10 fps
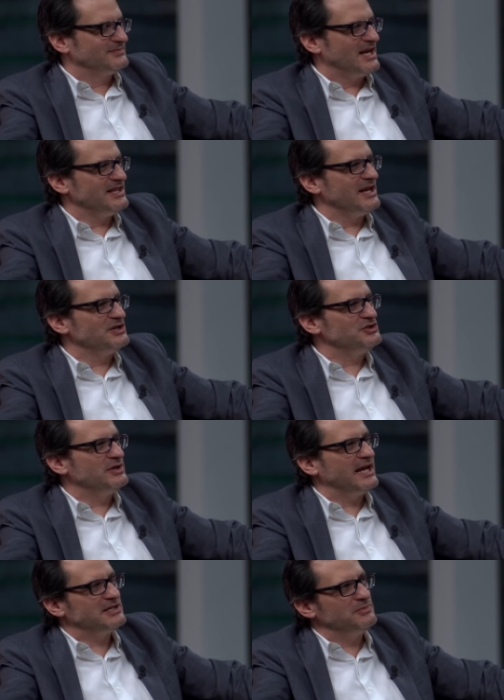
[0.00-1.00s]
Yeah. And then as you
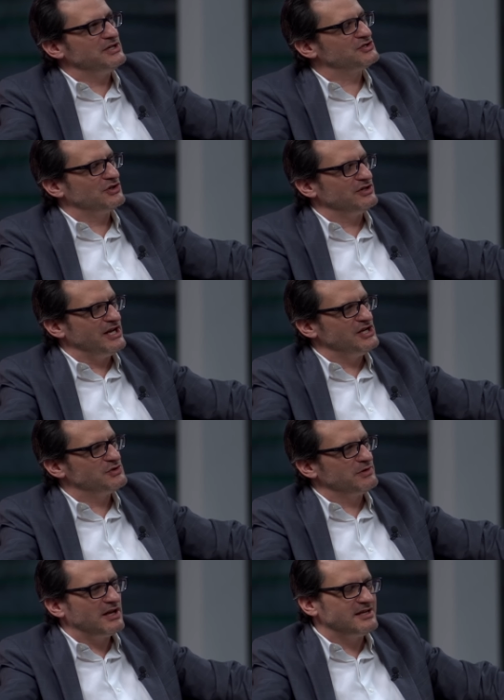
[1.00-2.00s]
get to be a certain age,
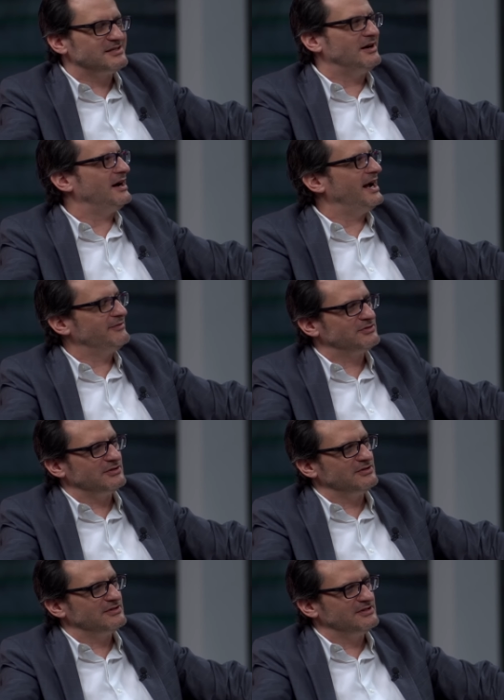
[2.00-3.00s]
you realize, oh, I have
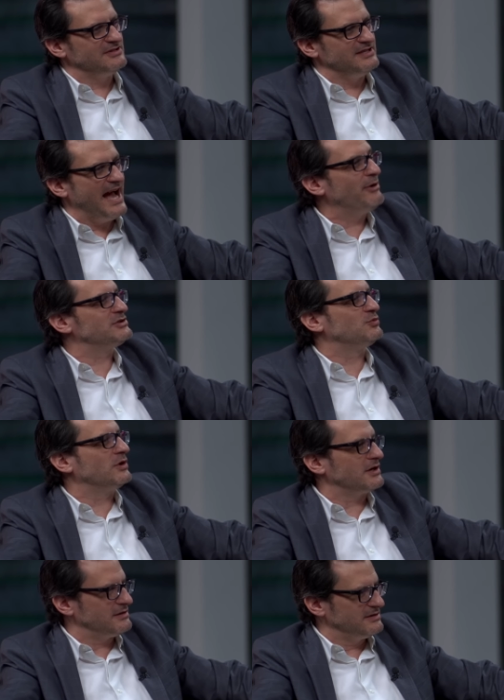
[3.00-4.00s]
to, now it's
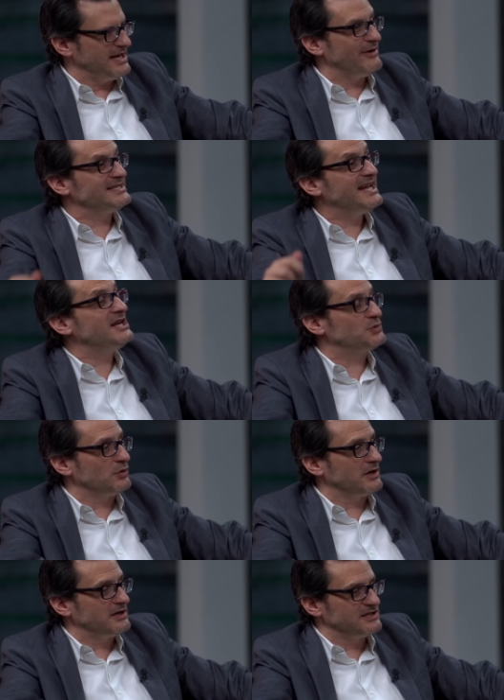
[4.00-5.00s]
work. Now it right. takes
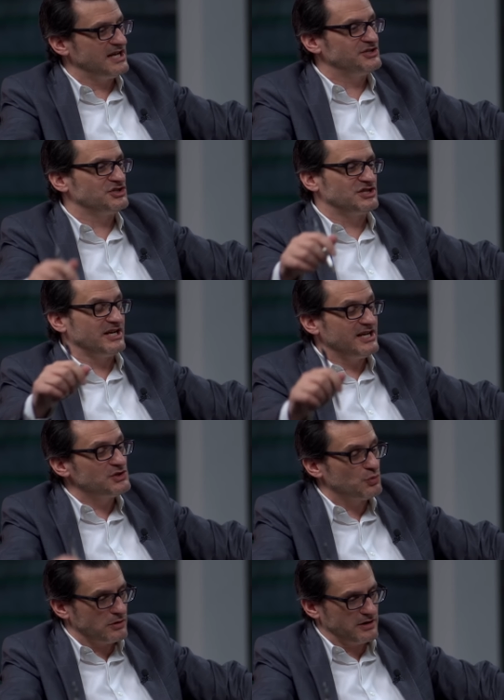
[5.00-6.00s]
work. It's not just that it
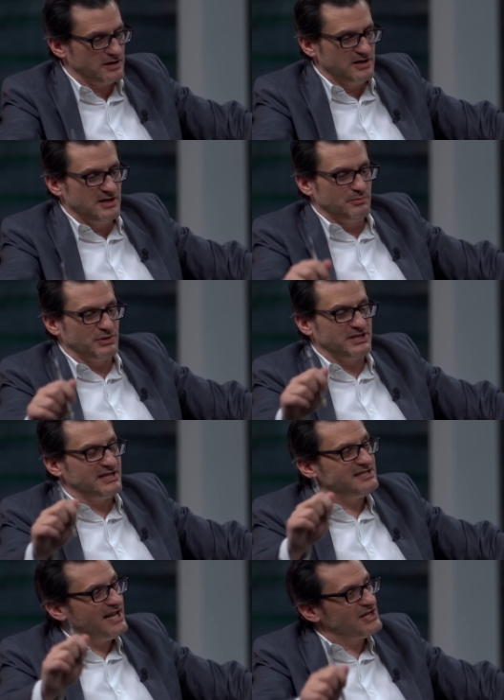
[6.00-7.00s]
is work, but that
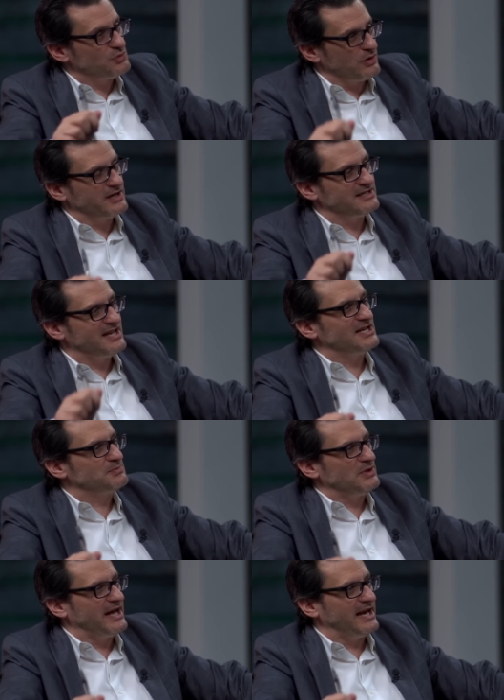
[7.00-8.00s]
it takes work, it takes
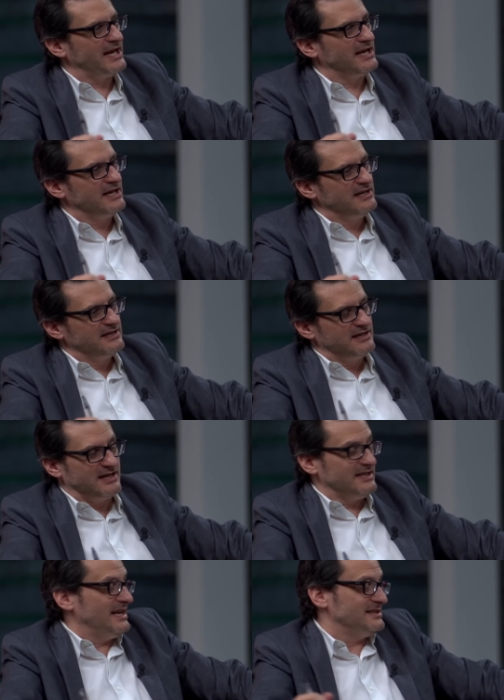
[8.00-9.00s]
planning.
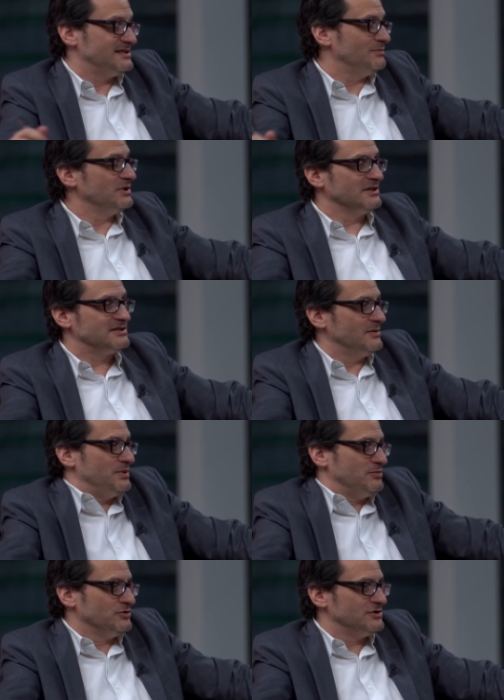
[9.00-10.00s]
And that is something that some
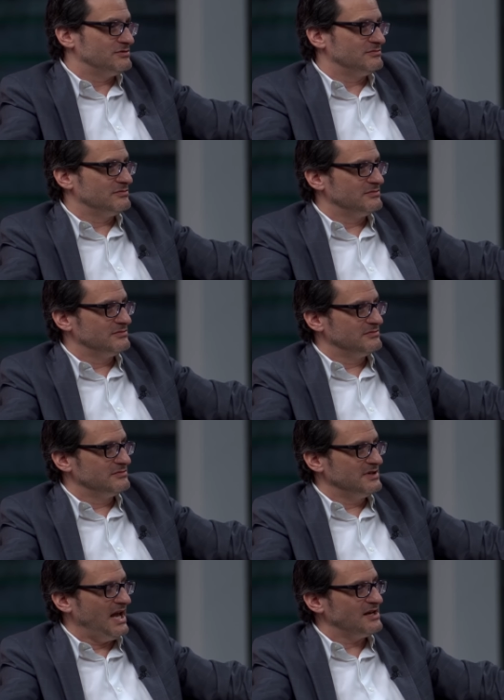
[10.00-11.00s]
people just
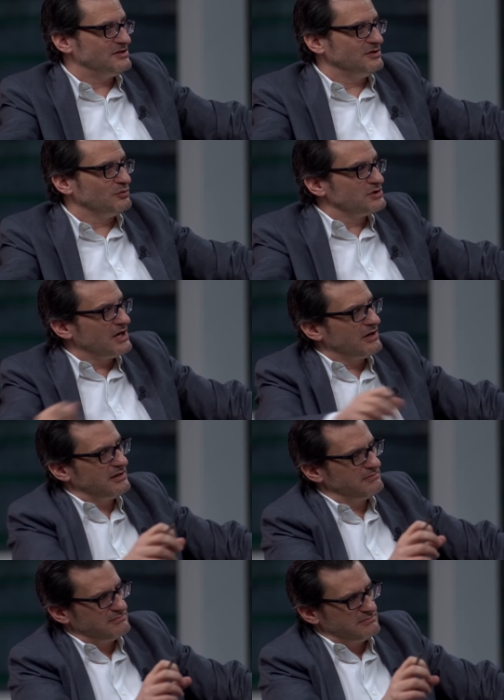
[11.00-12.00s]
can't do. Was there
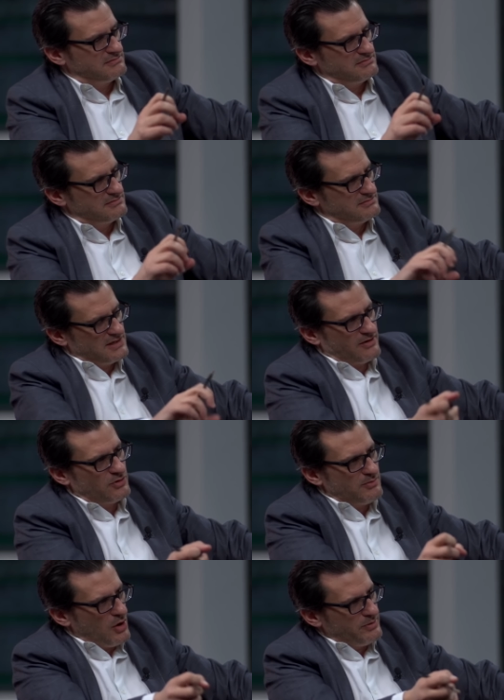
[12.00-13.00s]
a,
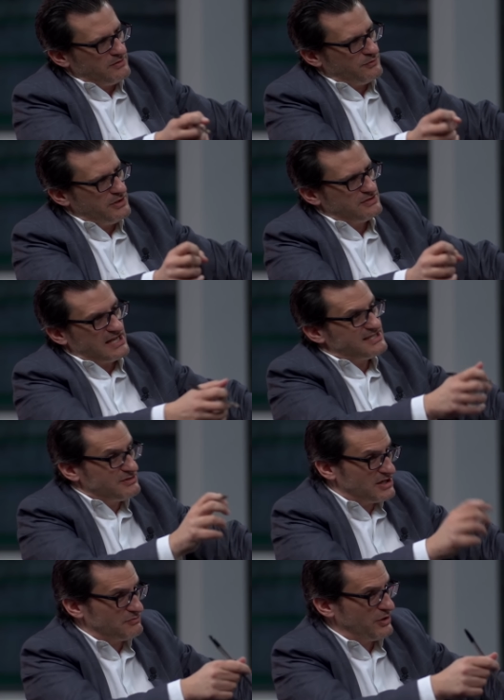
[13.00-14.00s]
Ever a moment for you? Does that,
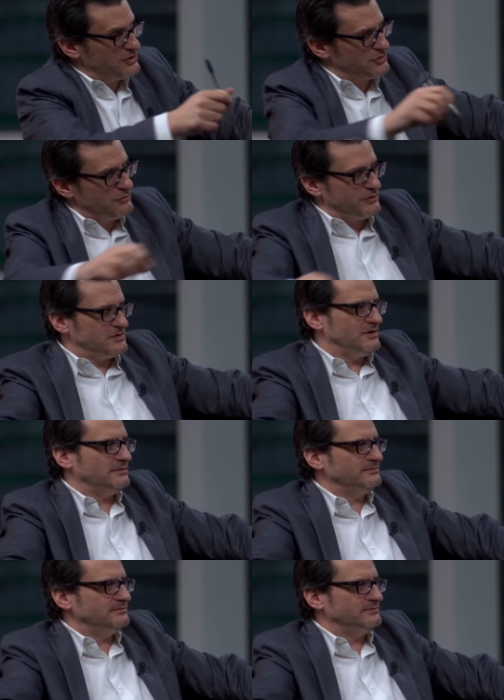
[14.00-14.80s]
does that ring true, first of all?